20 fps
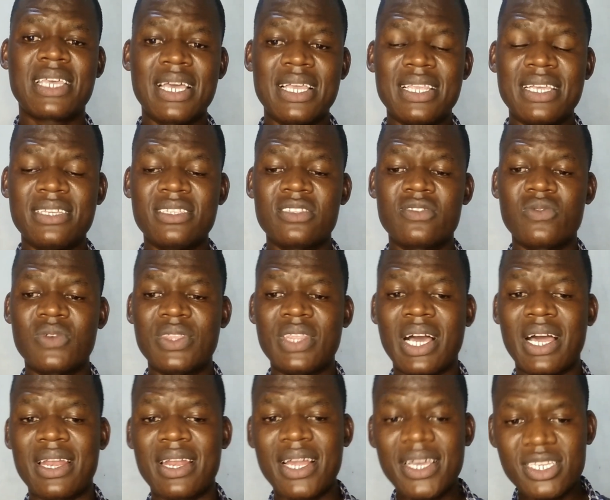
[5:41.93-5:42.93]
Kenyans
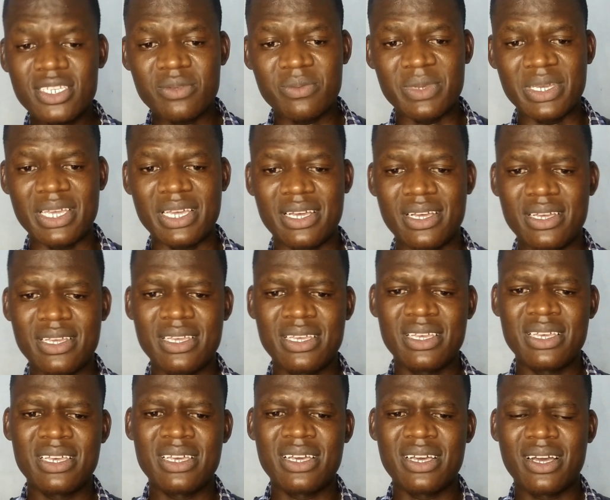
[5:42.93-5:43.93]
with a nightmare
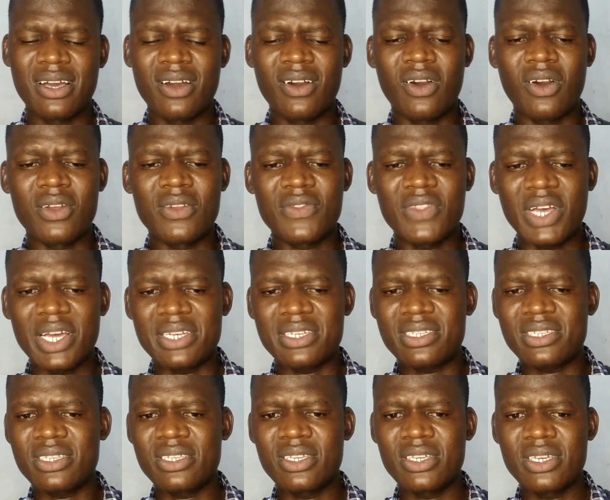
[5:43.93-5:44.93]
on
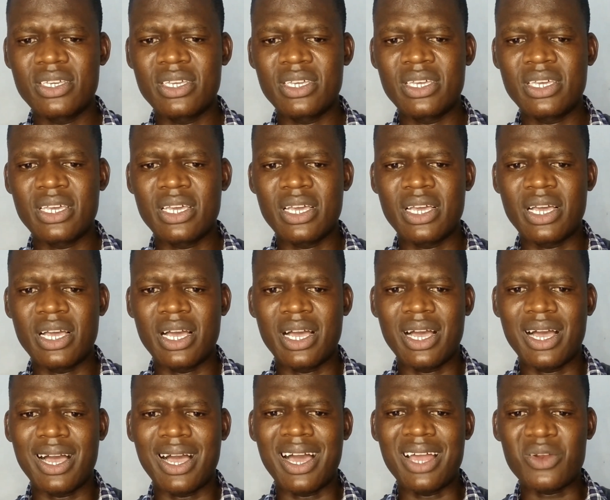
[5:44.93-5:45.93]
that
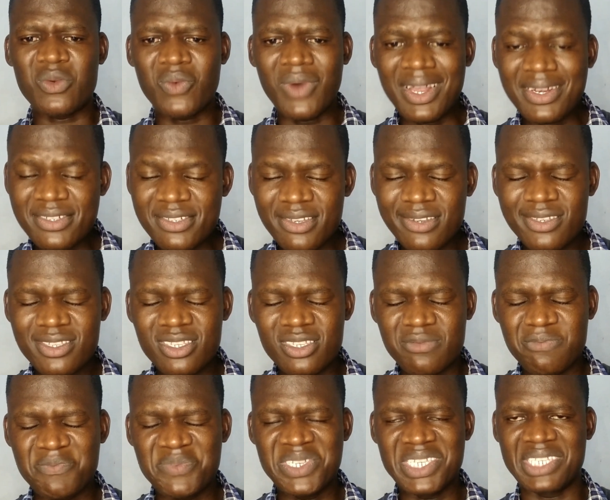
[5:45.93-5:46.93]
unwanted
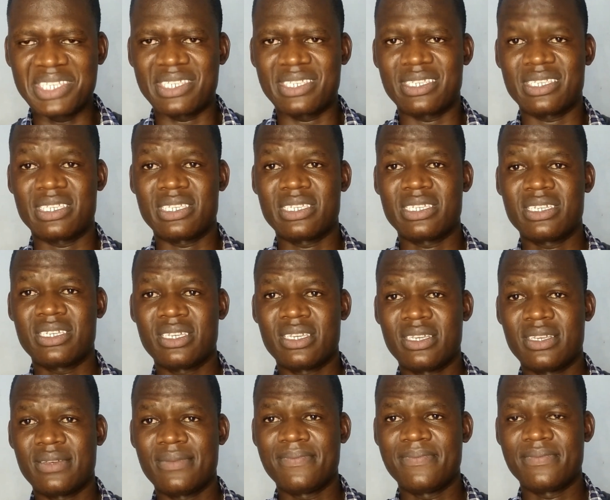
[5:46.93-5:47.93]
speech
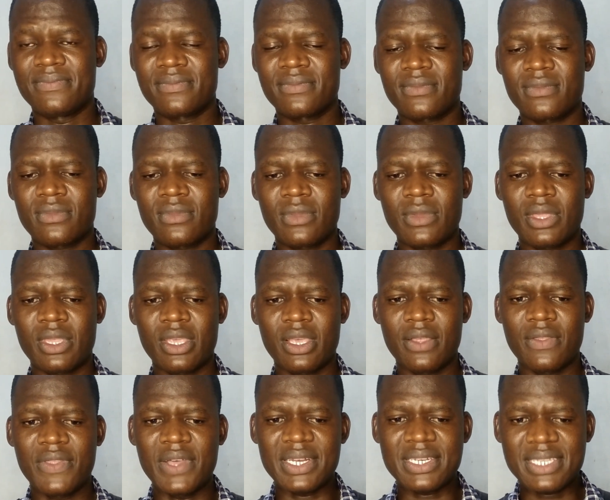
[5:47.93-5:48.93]

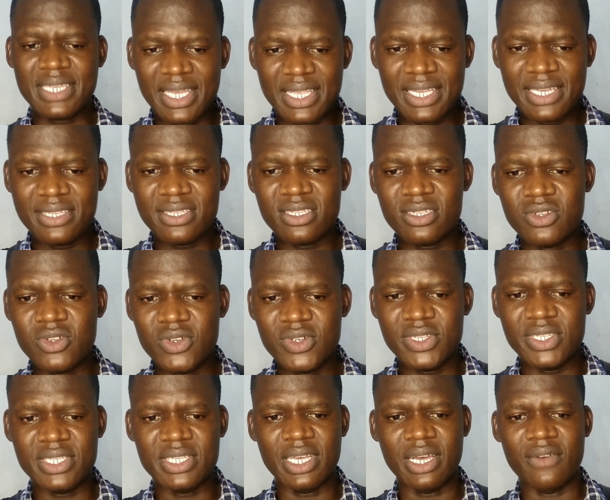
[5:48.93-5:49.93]
that Kenyans
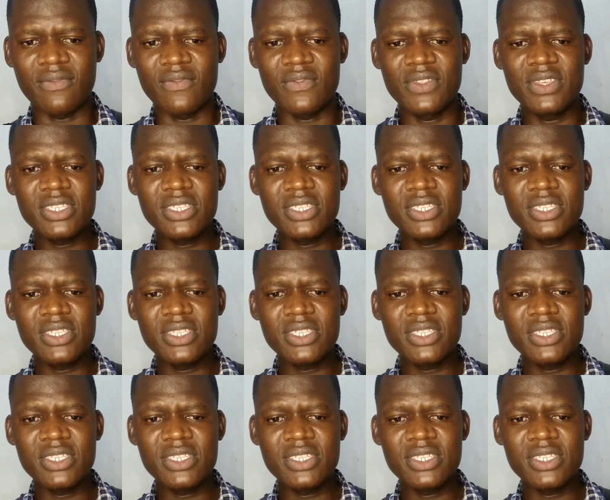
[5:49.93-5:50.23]
don't deserve.